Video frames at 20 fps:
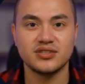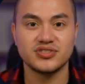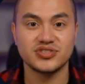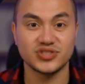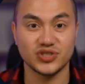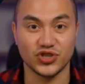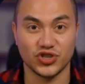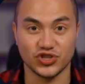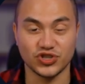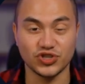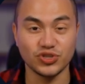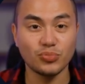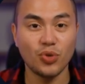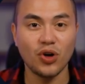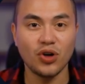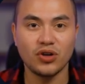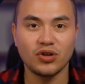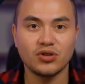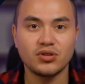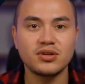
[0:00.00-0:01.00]
Start
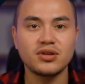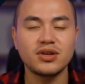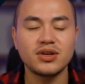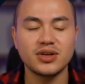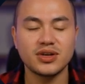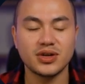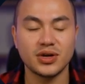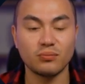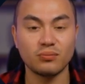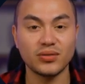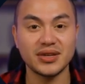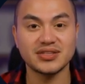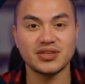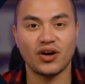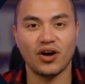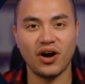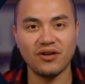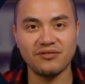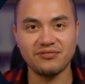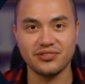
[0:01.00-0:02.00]
small, commit
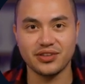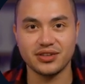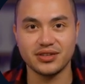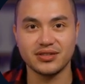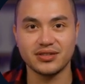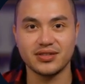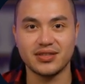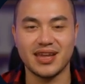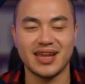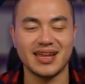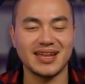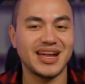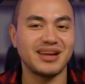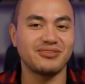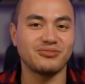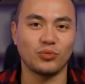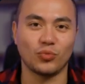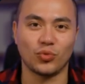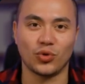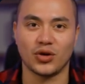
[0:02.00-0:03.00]
often, and
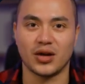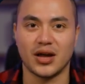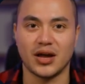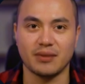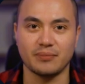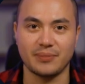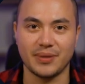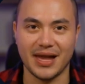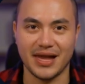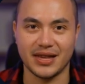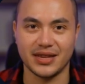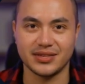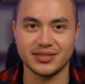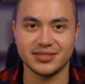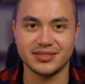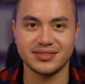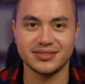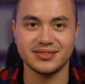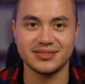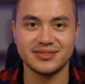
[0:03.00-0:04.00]
never work on
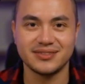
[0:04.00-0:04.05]
main.